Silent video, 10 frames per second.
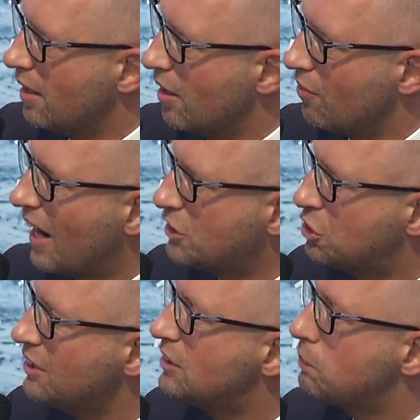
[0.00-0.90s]

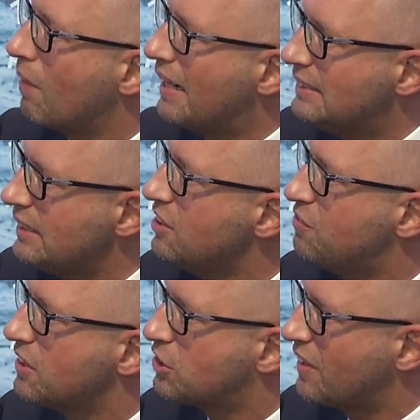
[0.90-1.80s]
Russian spies
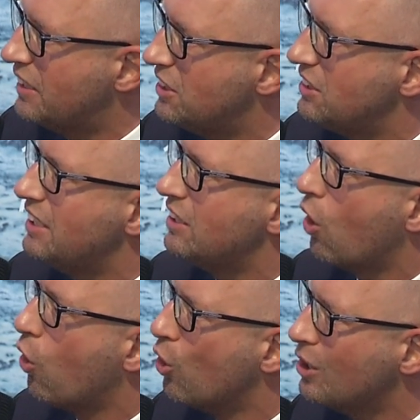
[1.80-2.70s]
infiltrated in
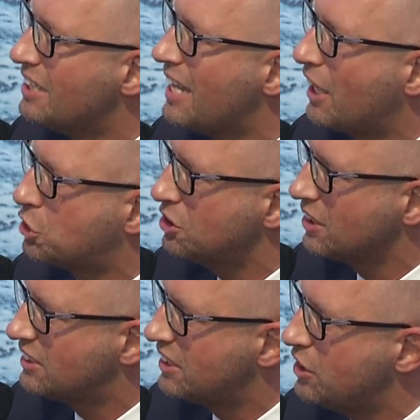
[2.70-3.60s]
all
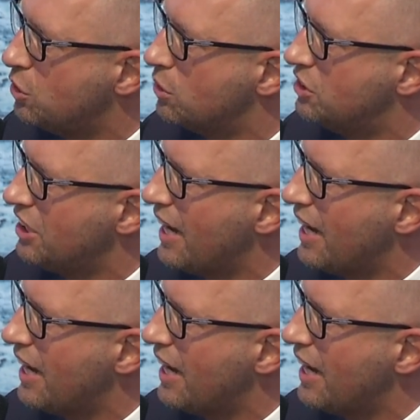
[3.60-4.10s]
national security